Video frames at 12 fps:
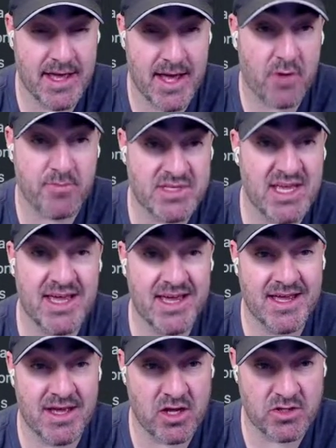
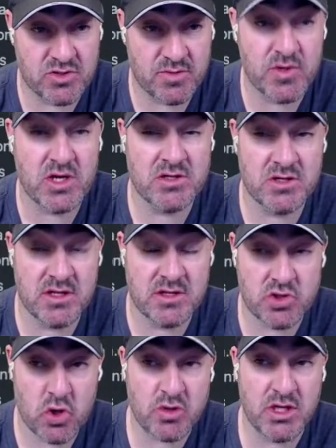updating and contributing to the
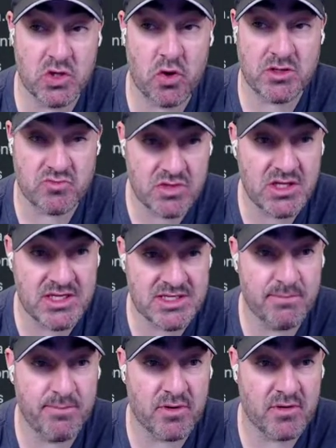Chocolatey docs really
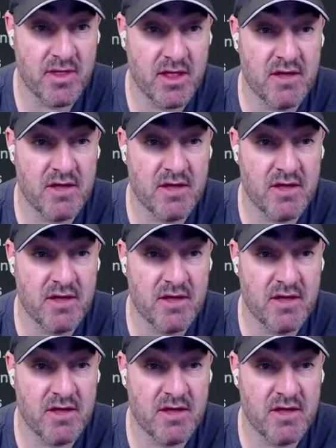simple